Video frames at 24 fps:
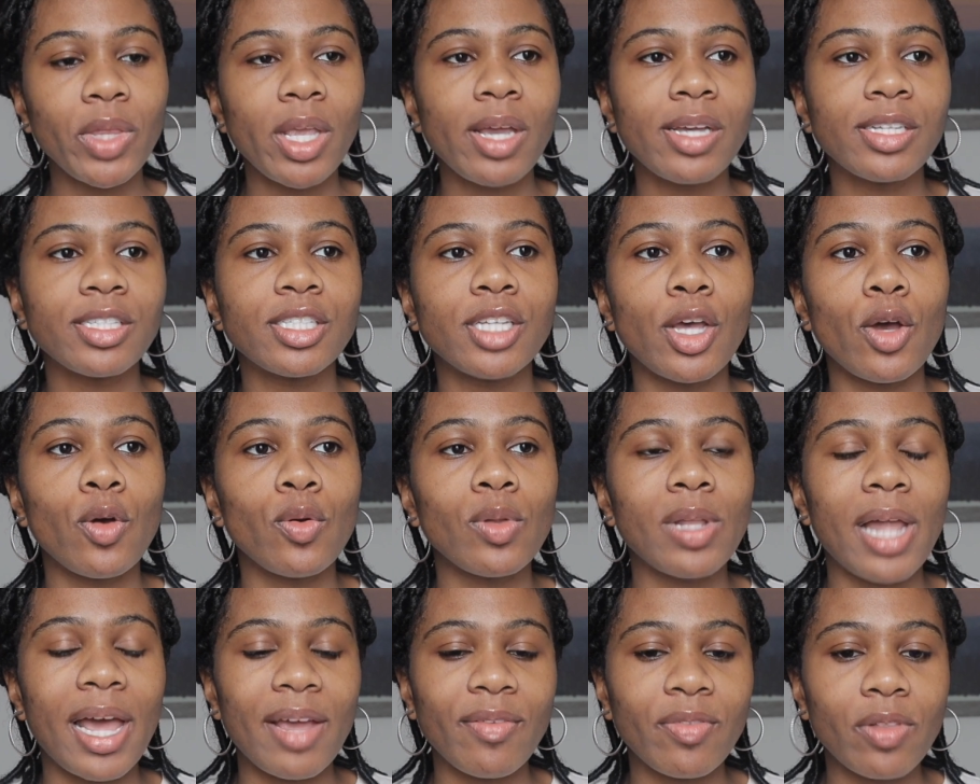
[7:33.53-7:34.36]
So
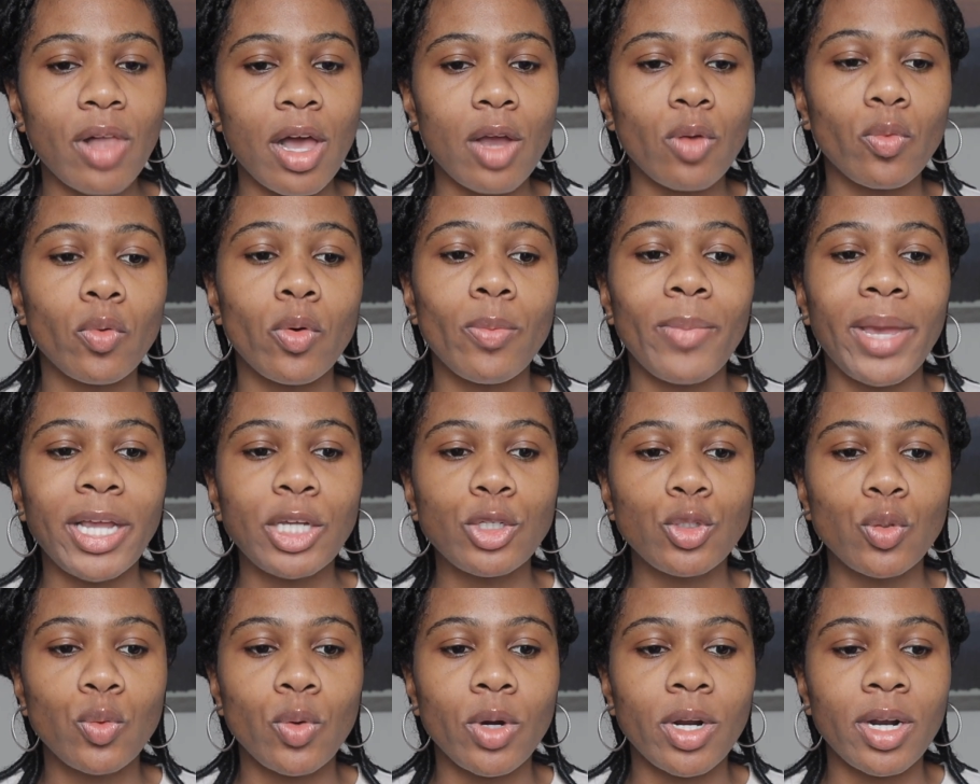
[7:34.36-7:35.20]
LifeLock will make
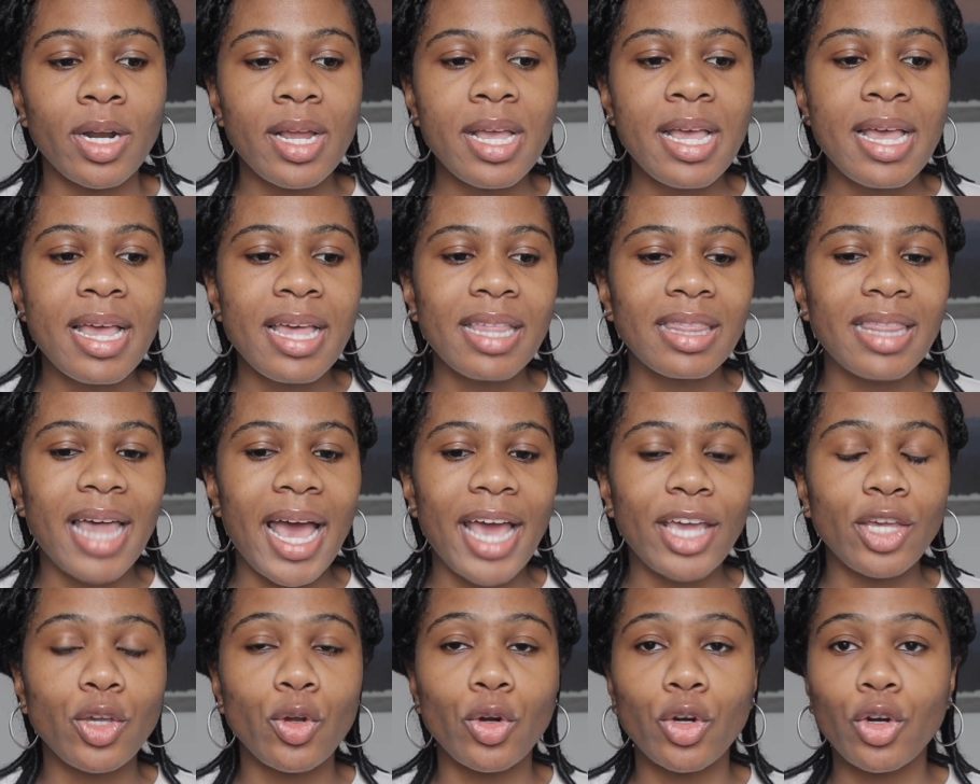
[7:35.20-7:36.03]
sure
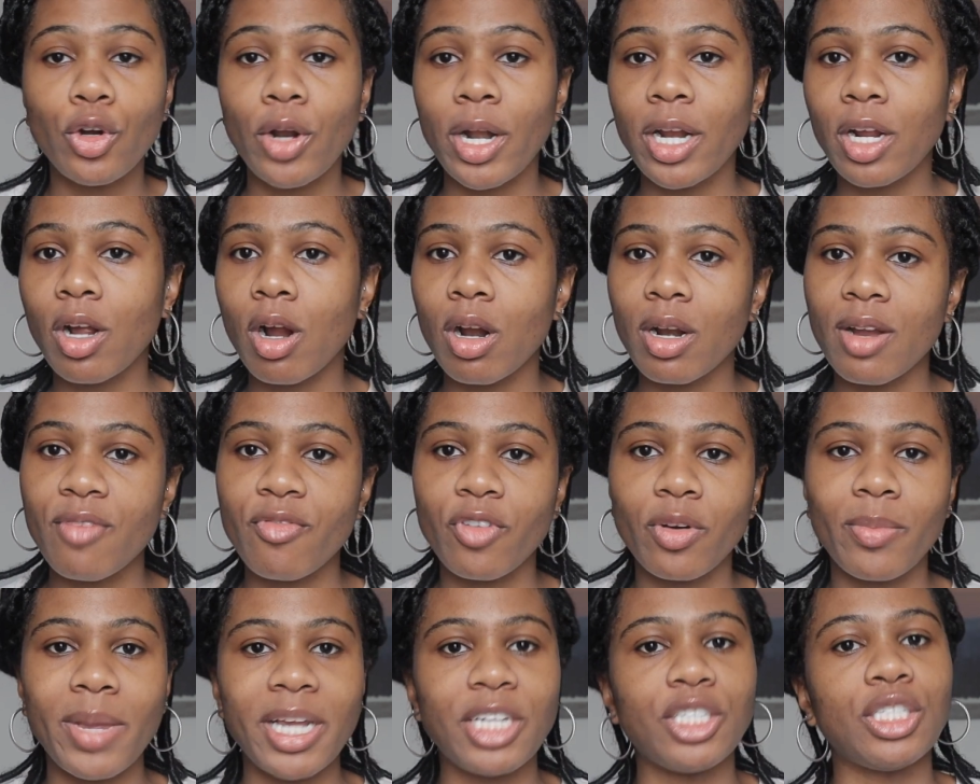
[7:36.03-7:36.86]
that your credit card
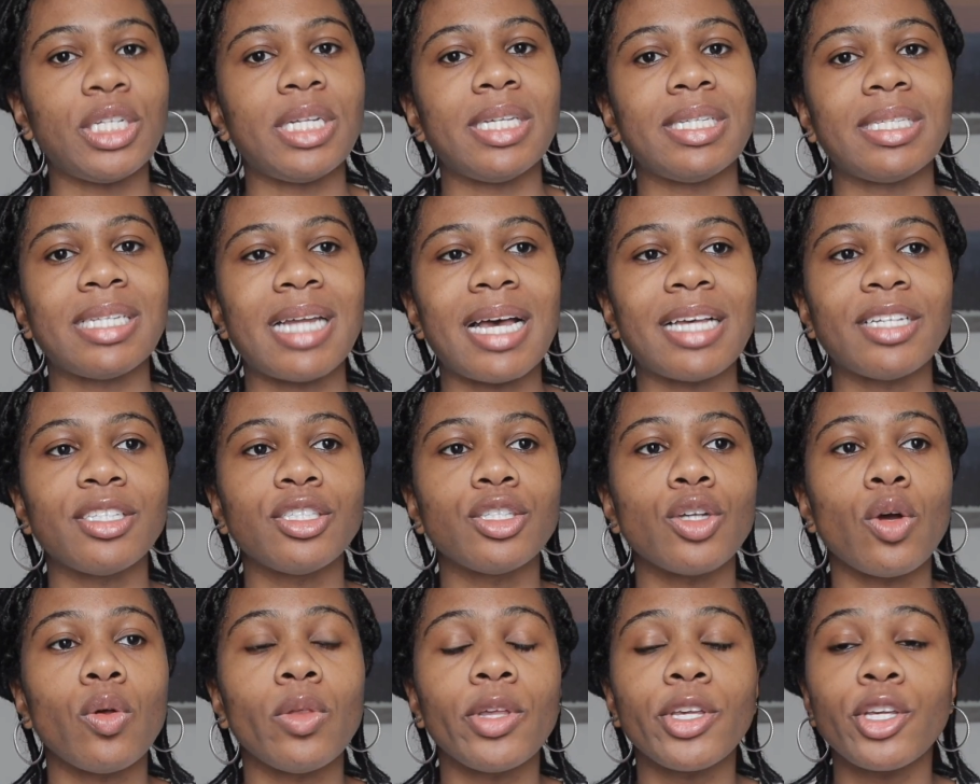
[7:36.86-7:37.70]
information is not
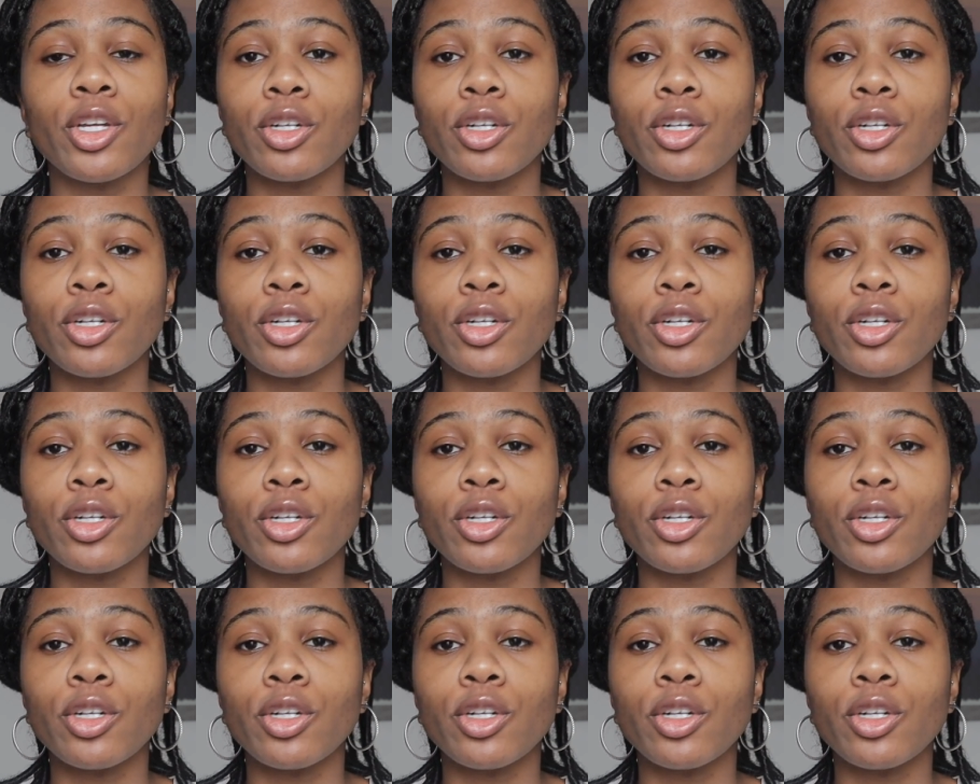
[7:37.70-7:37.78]
stolen,